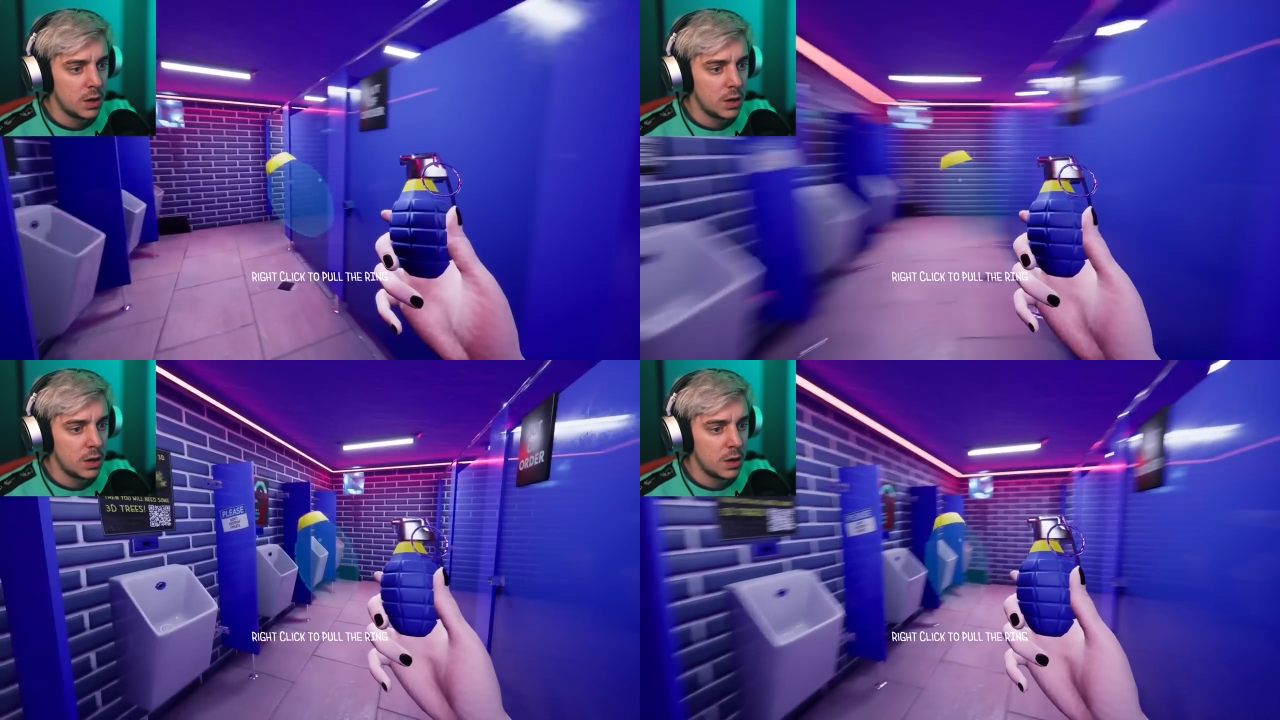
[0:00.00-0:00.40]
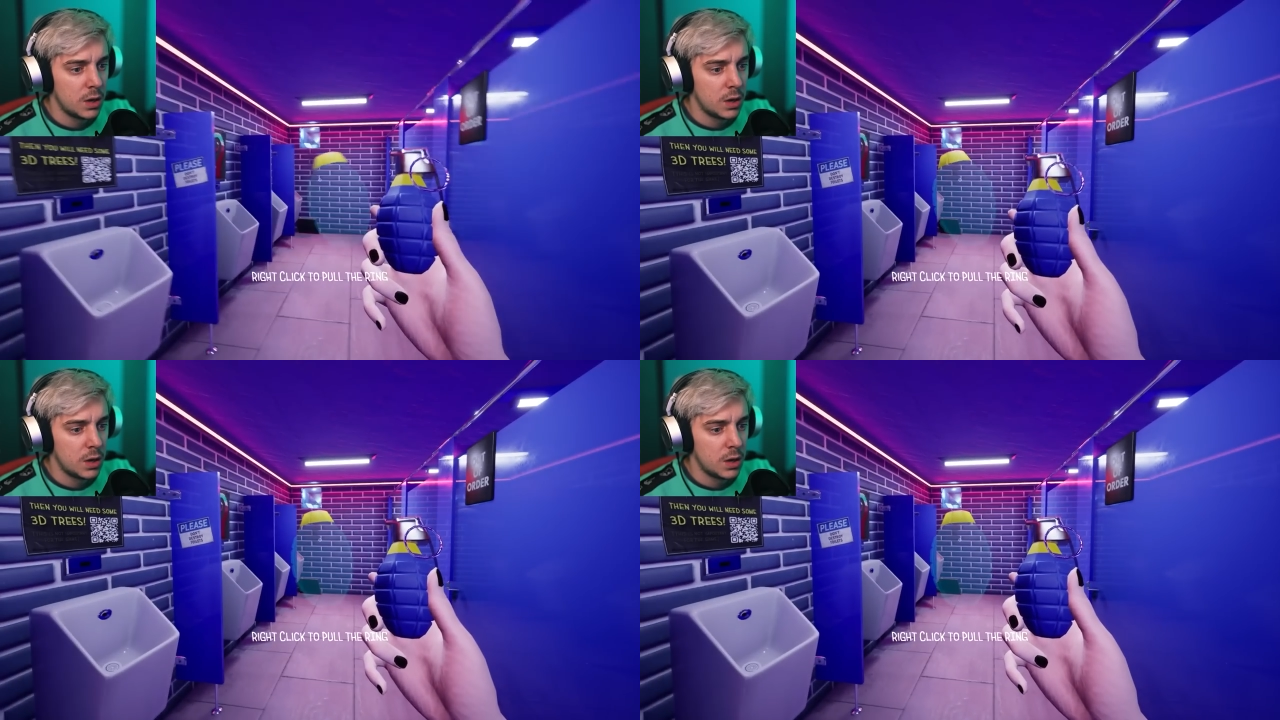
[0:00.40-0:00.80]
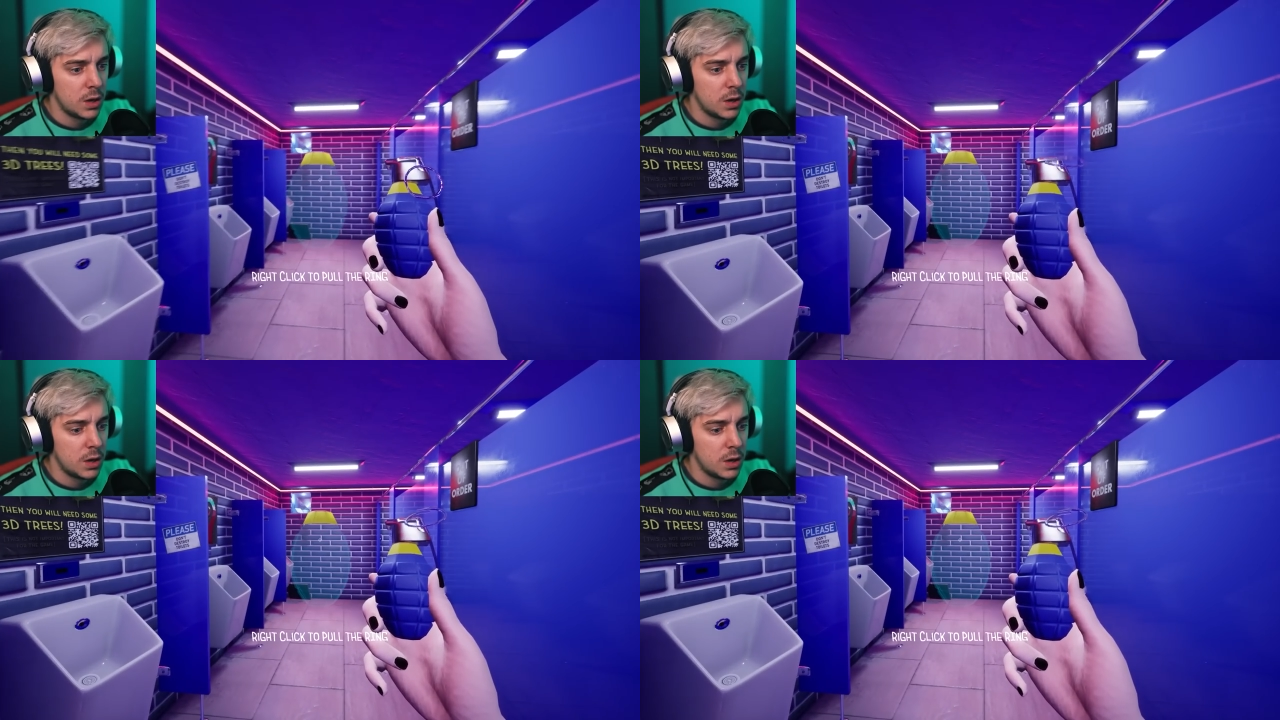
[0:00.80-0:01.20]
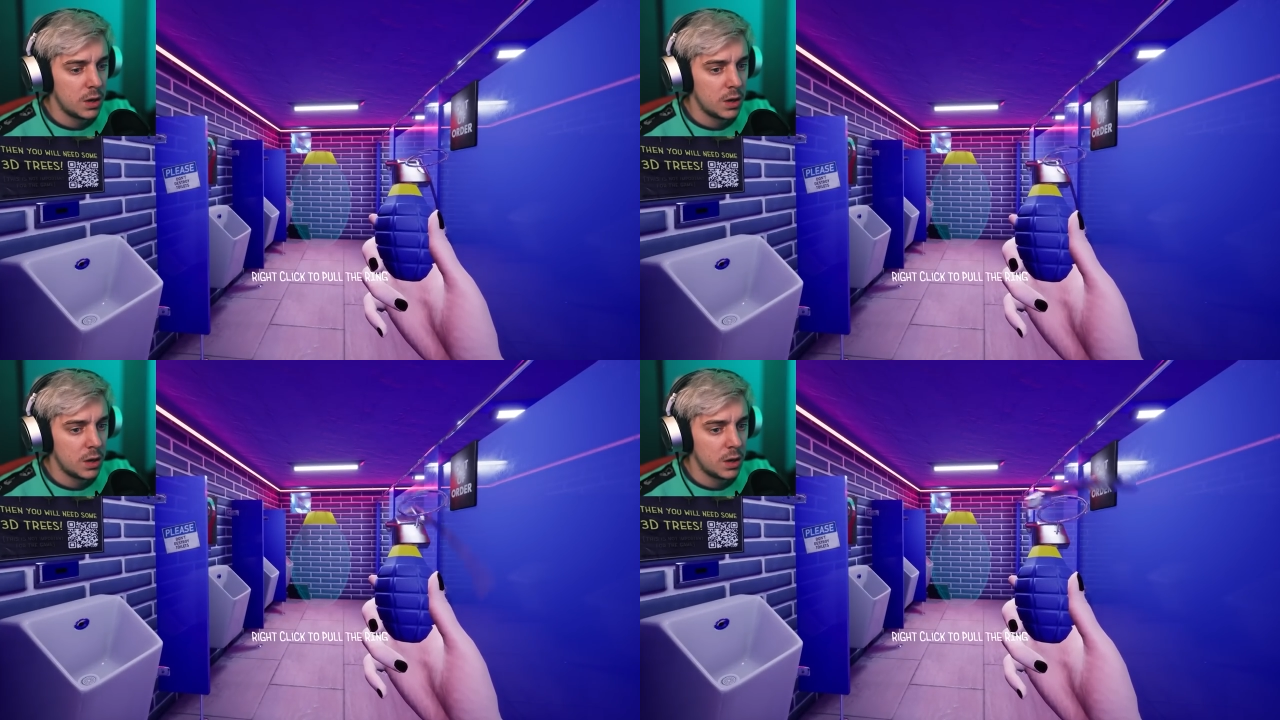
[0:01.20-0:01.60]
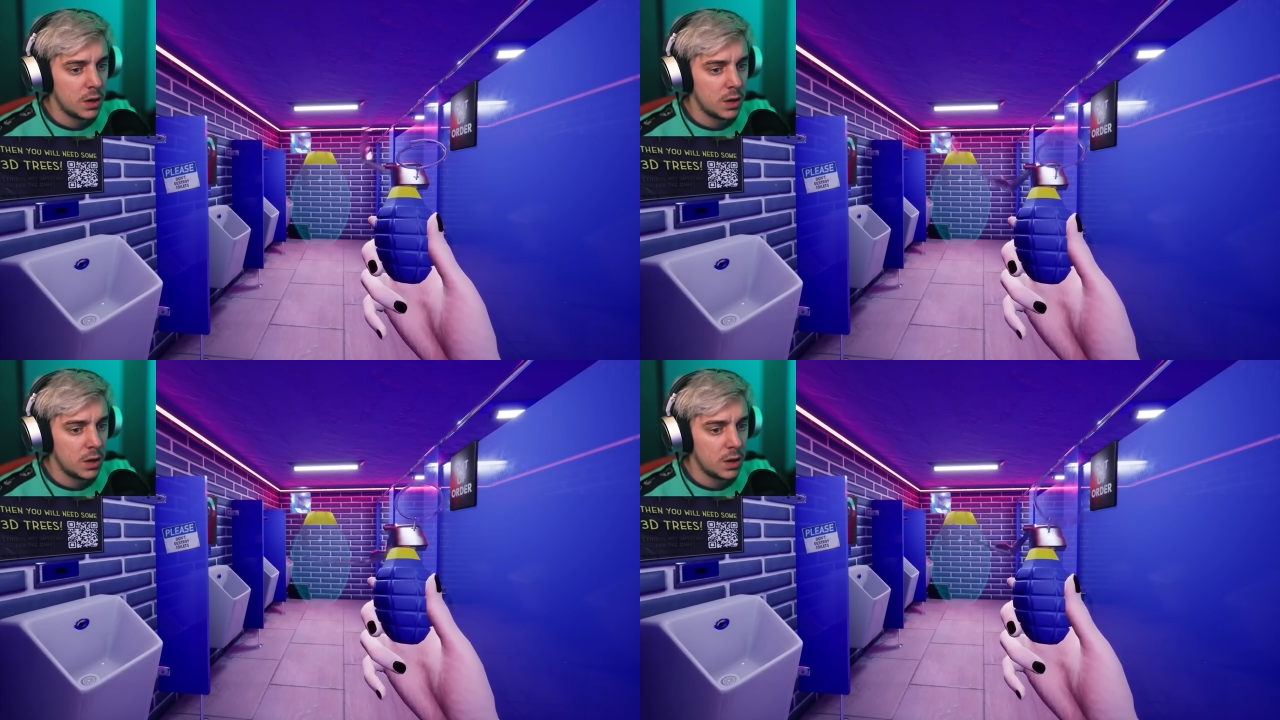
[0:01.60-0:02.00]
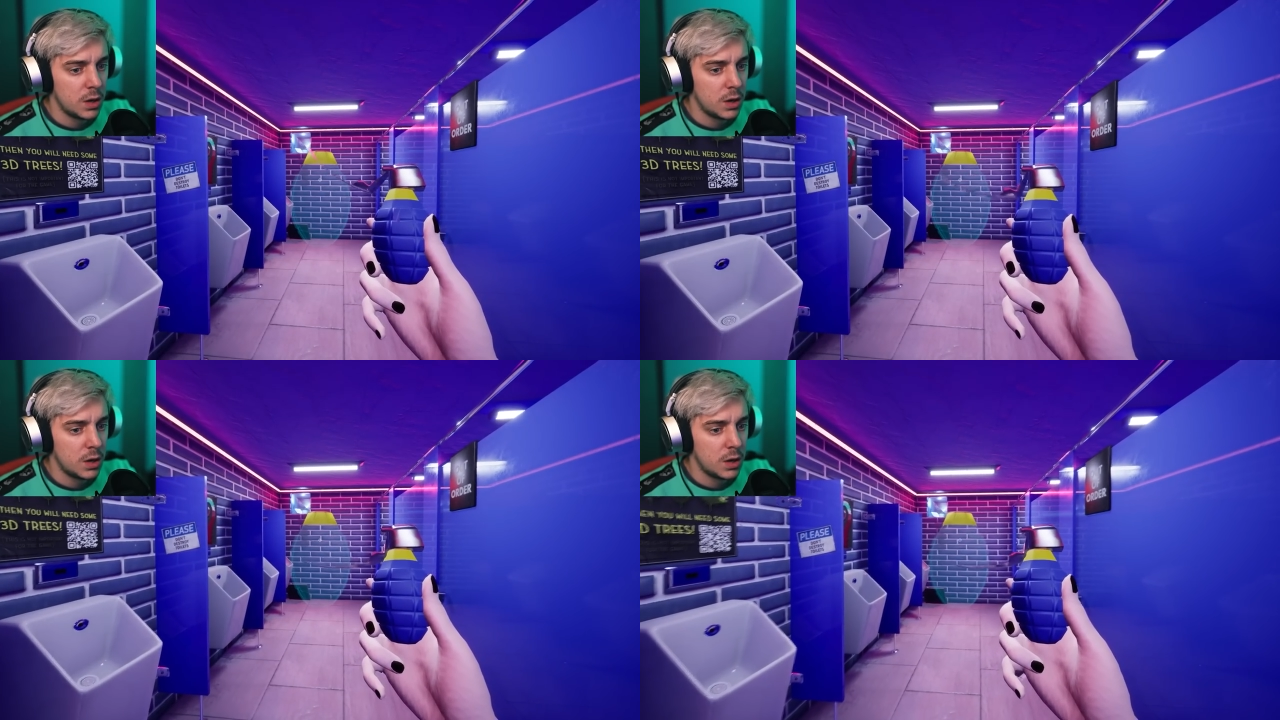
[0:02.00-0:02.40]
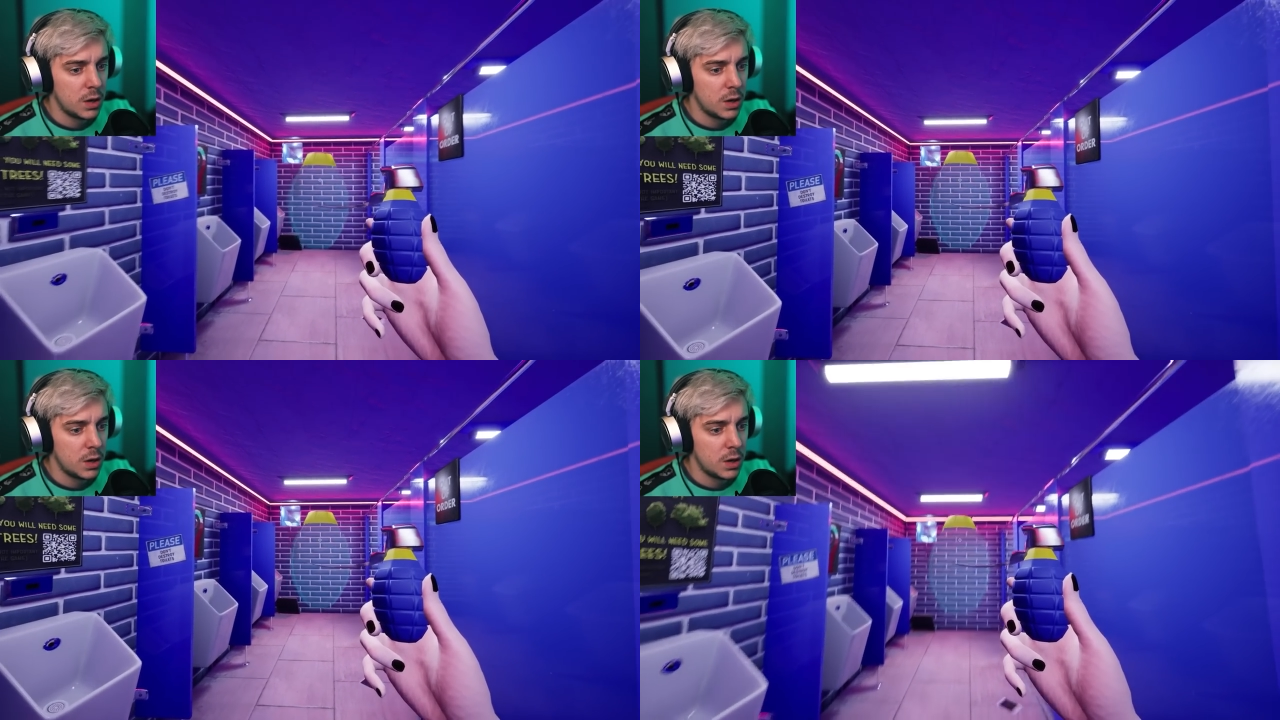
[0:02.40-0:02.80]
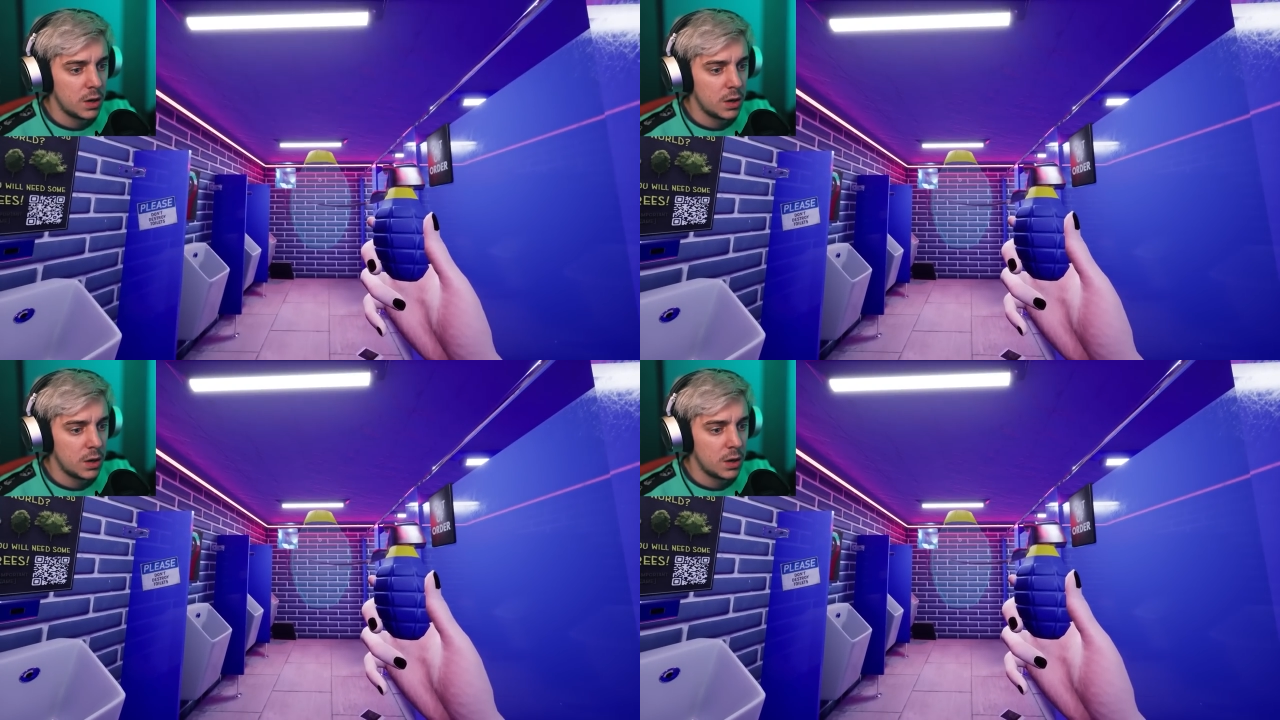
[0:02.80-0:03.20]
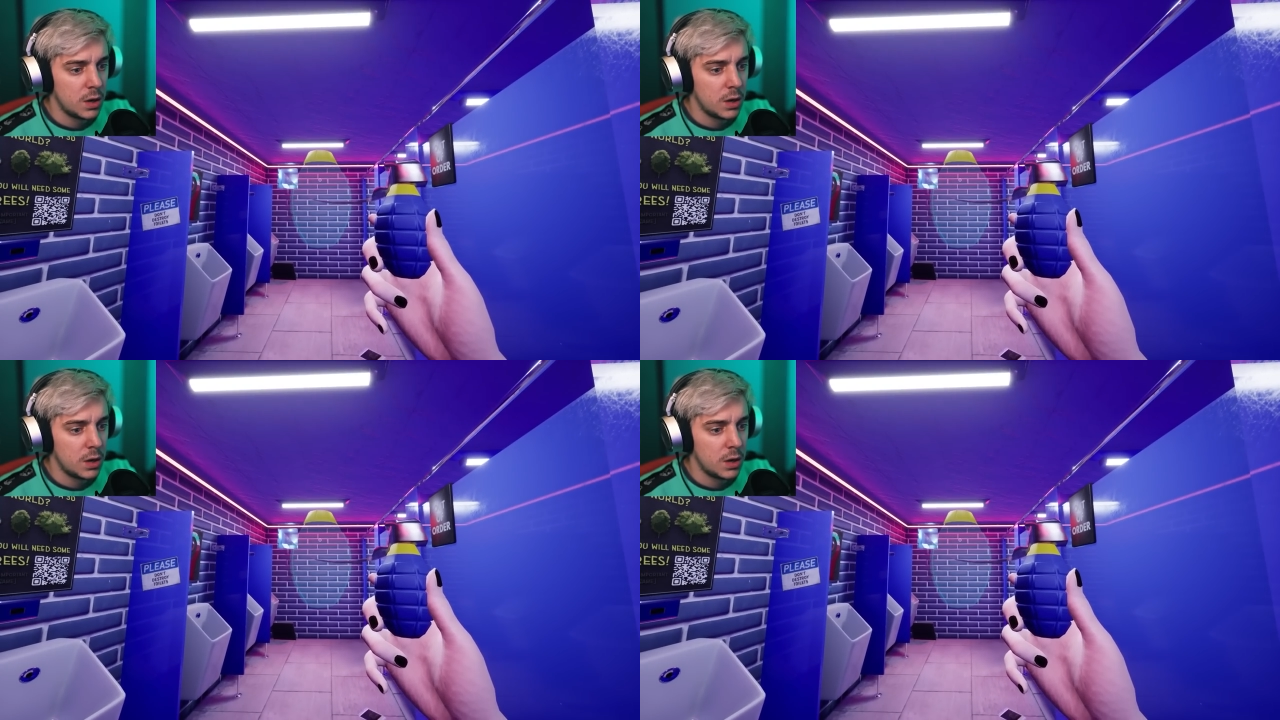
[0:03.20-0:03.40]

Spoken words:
(no one is talking)